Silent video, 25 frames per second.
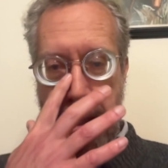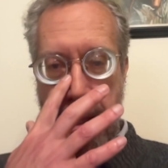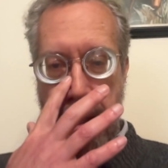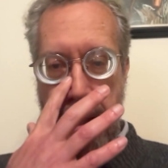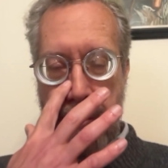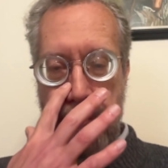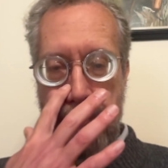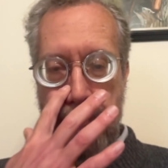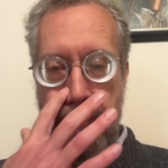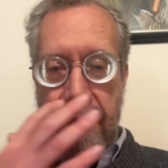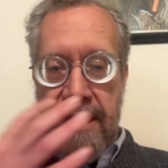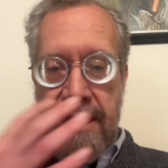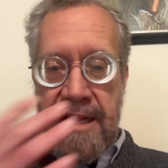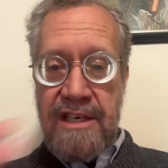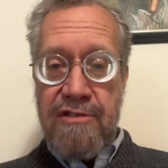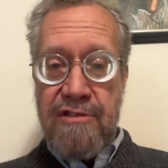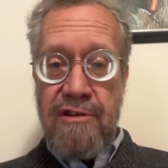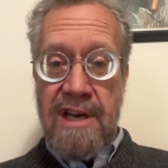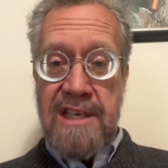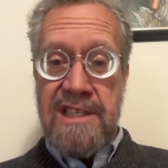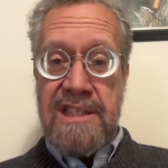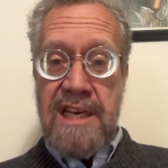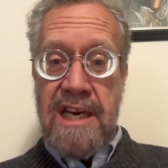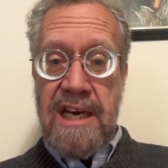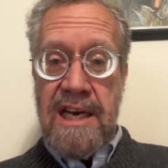He was very
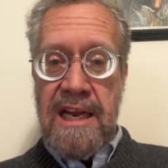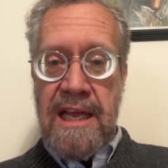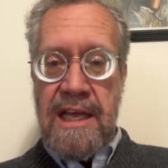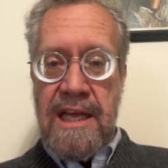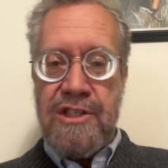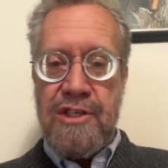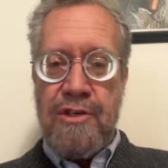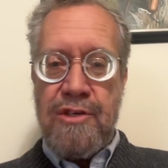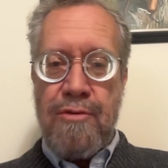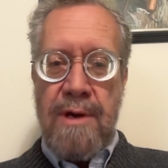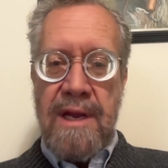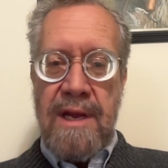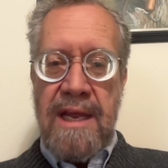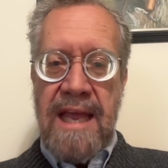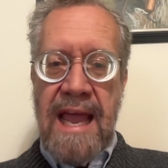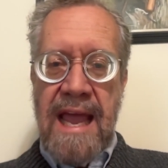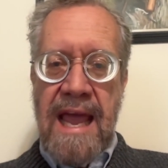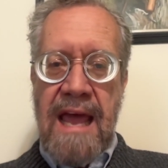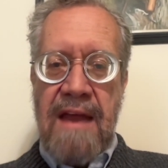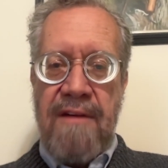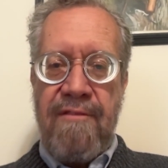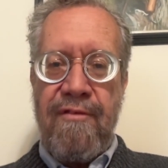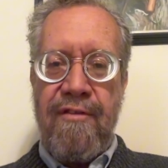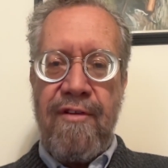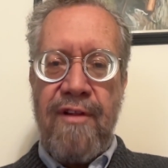interested in history
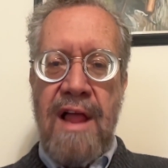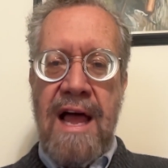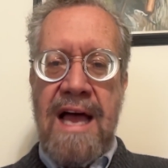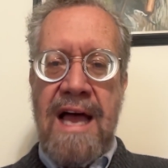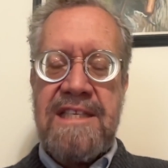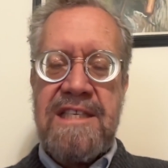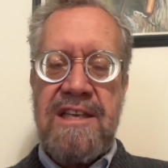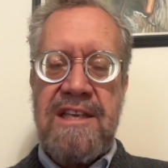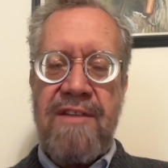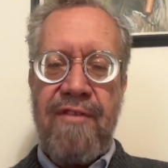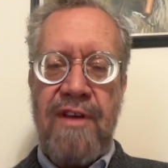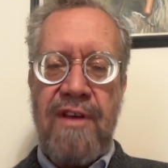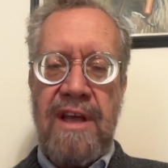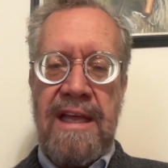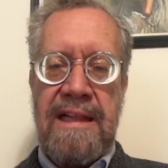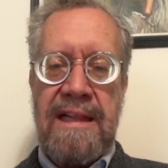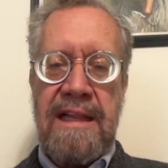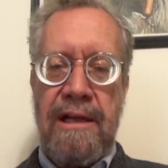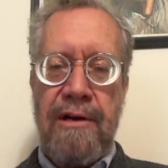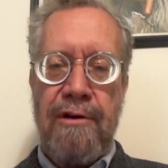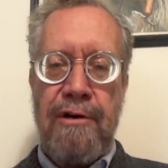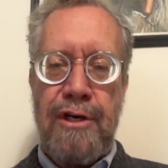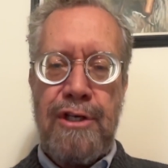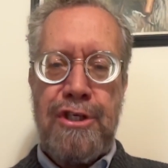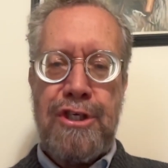and philosophy and
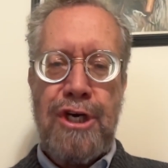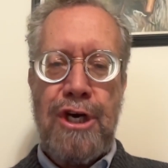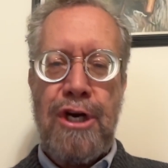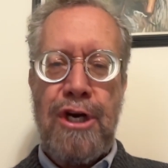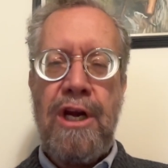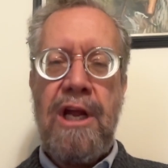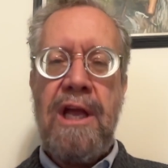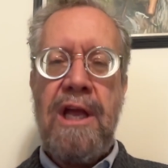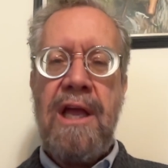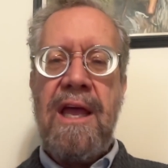literature,